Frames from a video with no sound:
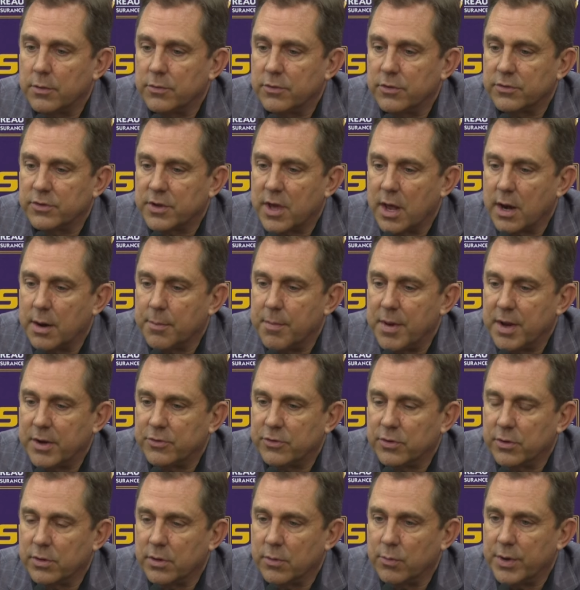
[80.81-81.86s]
to make
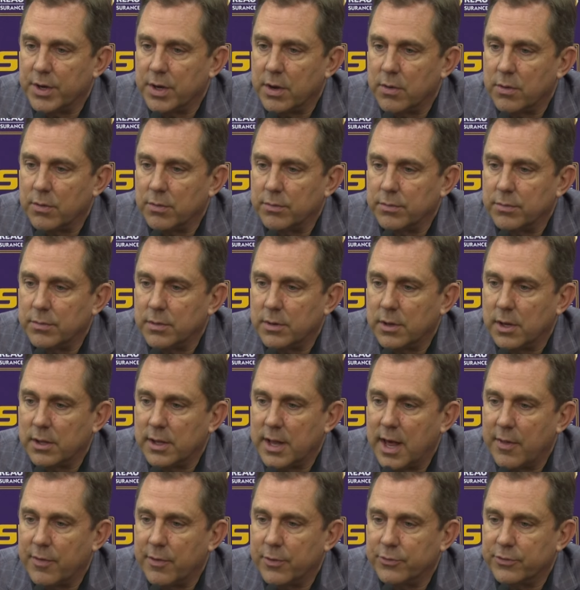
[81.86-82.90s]
sure that we don't
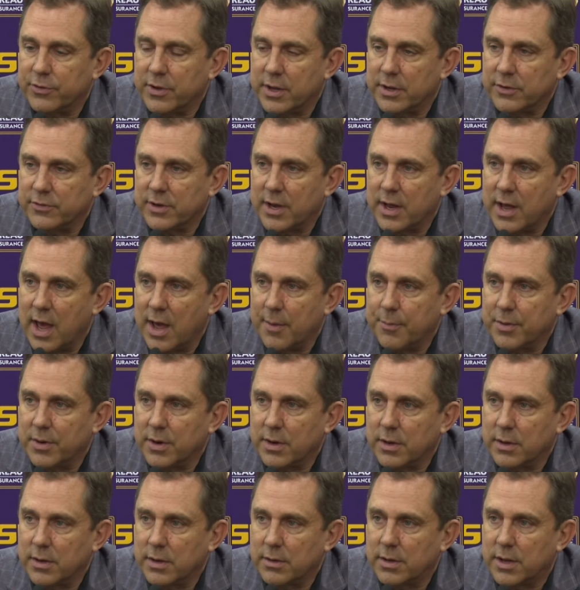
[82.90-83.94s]
allow those things to
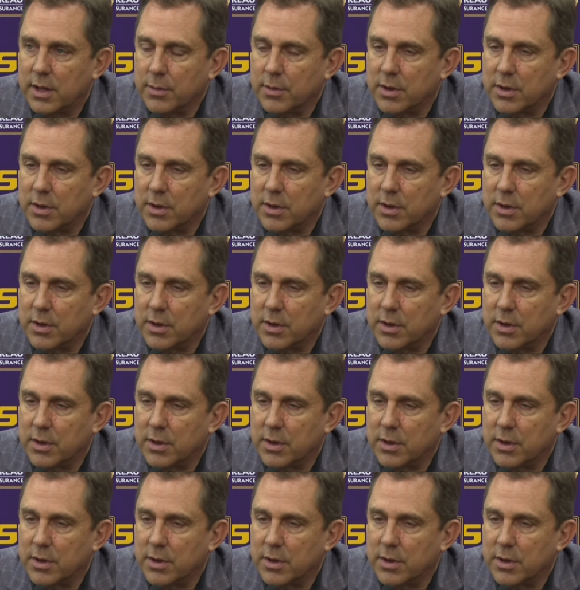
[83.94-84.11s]
happen.